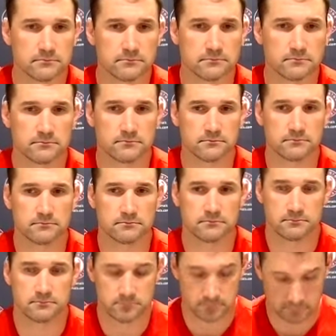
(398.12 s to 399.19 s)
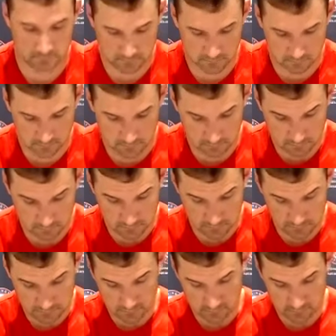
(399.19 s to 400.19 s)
Howard Fendrich, Associated Press.